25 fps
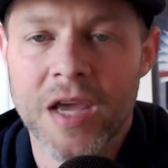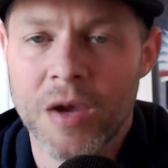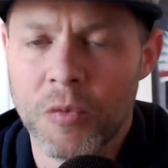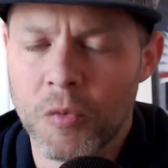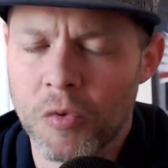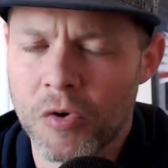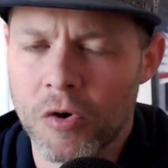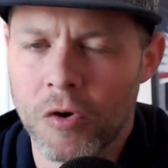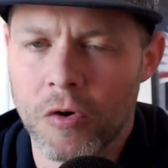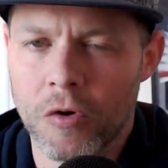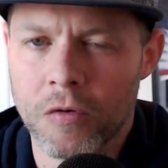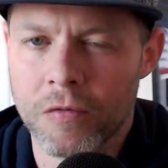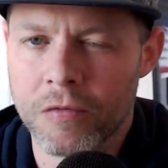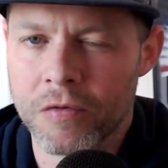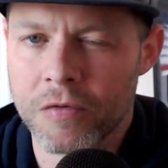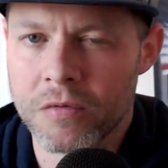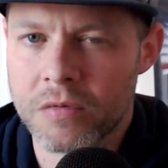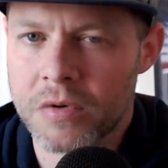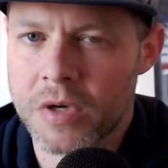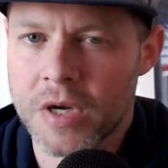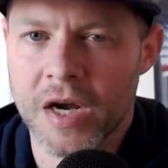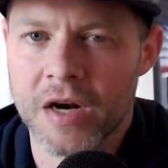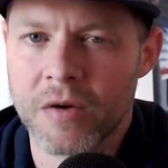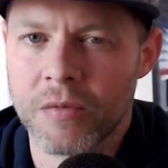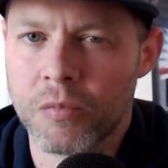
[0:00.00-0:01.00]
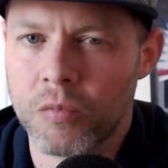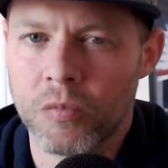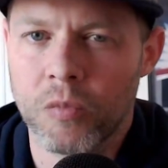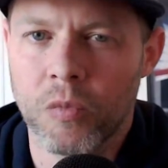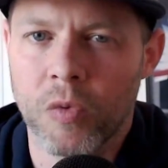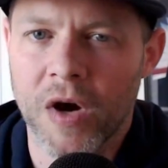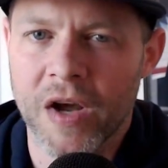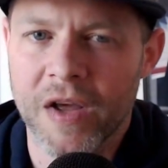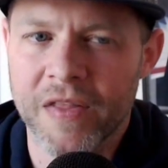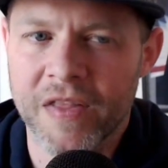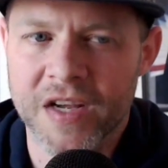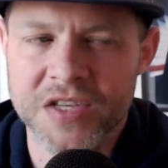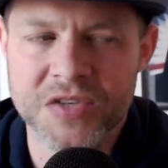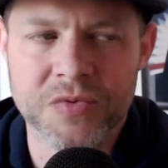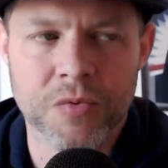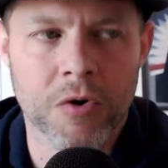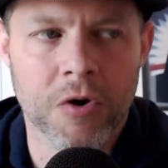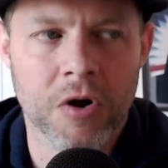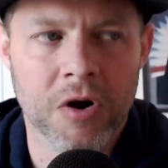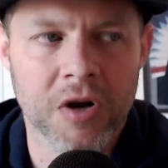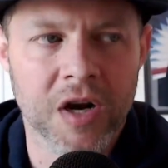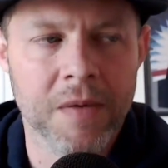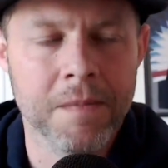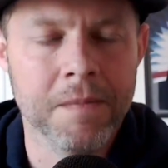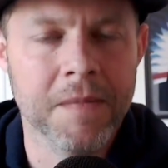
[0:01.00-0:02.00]
And we'll go over kind of why that's
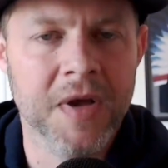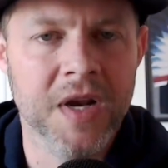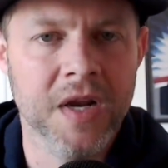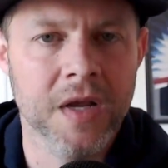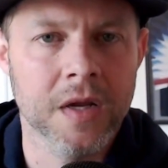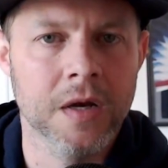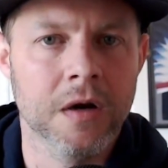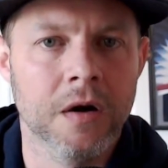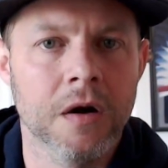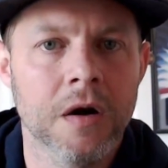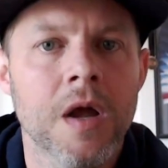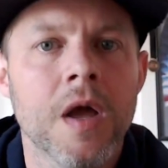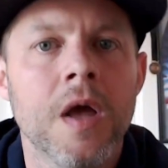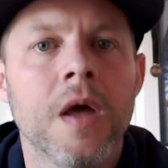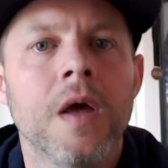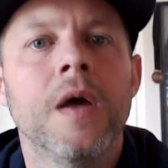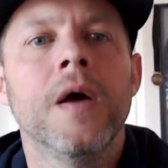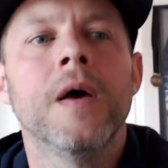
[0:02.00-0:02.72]
wrong in a minute here.